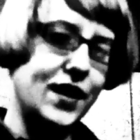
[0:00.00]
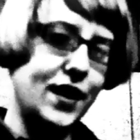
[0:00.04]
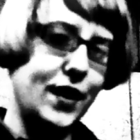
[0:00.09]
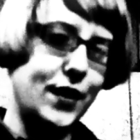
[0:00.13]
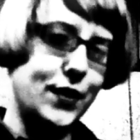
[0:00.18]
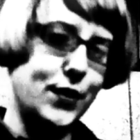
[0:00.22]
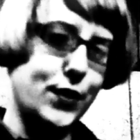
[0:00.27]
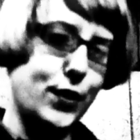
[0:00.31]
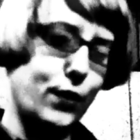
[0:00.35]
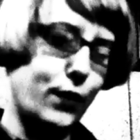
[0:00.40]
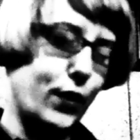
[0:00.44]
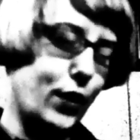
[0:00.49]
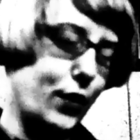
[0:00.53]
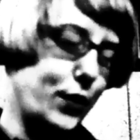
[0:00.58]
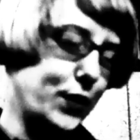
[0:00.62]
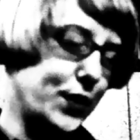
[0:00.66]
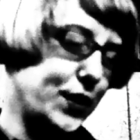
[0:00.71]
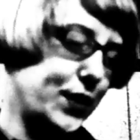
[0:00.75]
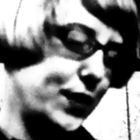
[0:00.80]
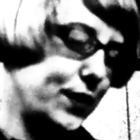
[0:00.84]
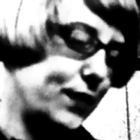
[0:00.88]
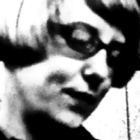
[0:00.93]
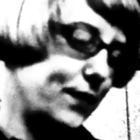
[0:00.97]
into his
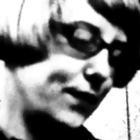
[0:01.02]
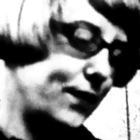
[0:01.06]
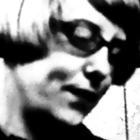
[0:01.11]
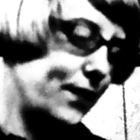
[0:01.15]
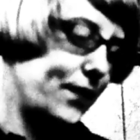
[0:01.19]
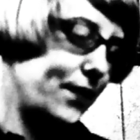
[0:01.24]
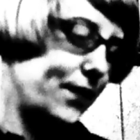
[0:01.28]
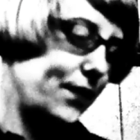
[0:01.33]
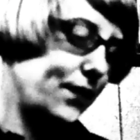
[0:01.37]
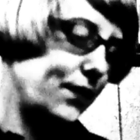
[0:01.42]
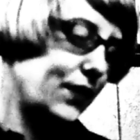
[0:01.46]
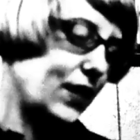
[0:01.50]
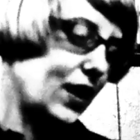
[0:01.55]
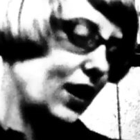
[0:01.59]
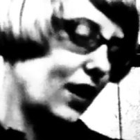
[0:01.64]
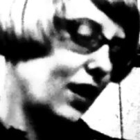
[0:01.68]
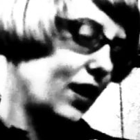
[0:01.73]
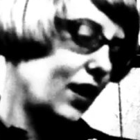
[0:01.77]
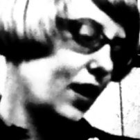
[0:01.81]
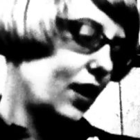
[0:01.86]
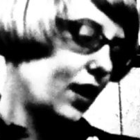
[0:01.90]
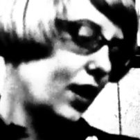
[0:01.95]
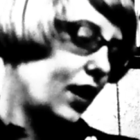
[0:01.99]
throat.
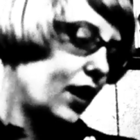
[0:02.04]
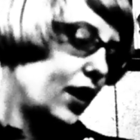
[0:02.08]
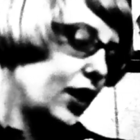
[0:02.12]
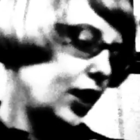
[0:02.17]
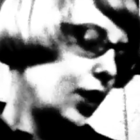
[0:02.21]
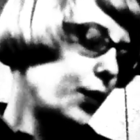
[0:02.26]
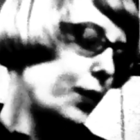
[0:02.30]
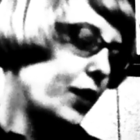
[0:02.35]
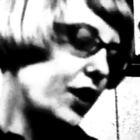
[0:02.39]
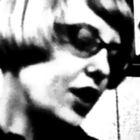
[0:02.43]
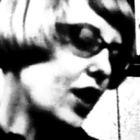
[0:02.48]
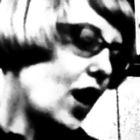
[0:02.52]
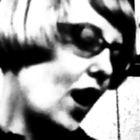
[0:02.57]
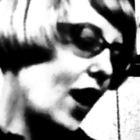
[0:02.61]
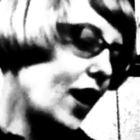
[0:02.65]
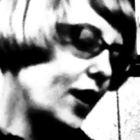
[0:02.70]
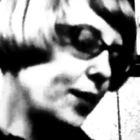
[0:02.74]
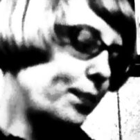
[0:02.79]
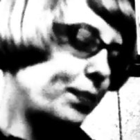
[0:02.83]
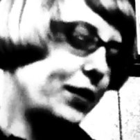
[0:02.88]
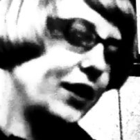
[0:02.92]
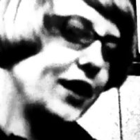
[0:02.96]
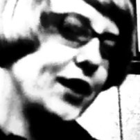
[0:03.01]
He would
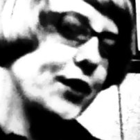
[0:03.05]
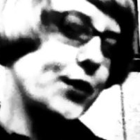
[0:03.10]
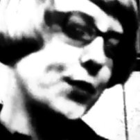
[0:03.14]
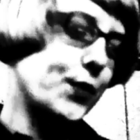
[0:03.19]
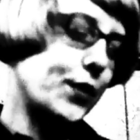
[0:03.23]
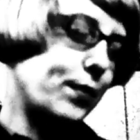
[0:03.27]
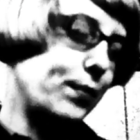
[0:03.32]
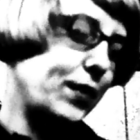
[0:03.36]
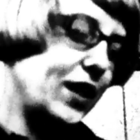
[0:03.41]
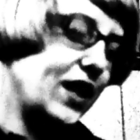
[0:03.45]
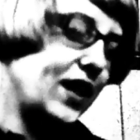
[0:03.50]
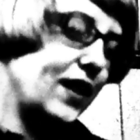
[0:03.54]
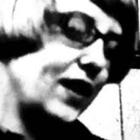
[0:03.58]
nod, pleased with